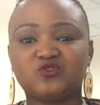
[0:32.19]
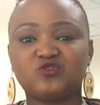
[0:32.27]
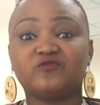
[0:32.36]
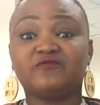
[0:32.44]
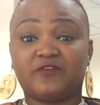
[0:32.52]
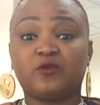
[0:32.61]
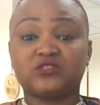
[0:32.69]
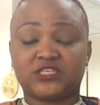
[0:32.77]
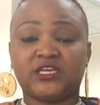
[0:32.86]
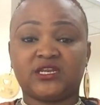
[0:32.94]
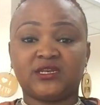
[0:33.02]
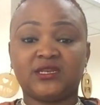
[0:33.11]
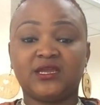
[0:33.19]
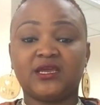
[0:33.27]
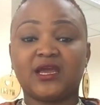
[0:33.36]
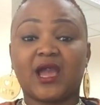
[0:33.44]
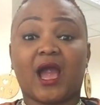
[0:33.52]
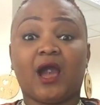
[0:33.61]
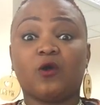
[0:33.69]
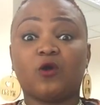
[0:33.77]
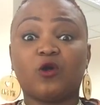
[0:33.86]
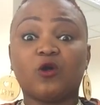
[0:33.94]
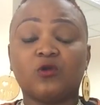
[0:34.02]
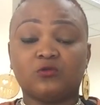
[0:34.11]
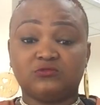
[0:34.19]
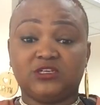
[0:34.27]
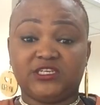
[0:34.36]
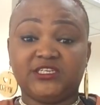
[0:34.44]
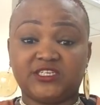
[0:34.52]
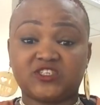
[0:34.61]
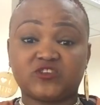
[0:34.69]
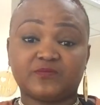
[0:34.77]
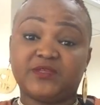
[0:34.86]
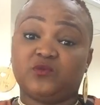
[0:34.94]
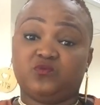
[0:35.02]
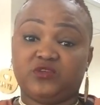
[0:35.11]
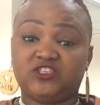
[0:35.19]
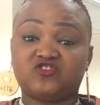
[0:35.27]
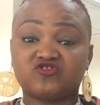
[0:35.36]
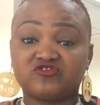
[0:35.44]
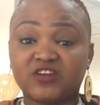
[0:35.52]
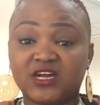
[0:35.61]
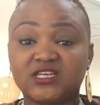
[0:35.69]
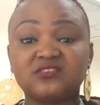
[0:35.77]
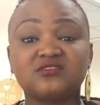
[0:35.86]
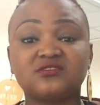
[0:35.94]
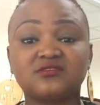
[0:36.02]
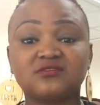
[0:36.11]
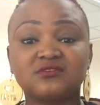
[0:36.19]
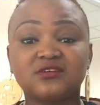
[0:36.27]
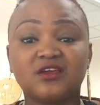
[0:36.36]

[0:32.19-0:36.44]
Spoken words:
to vote in our own leadership that we trust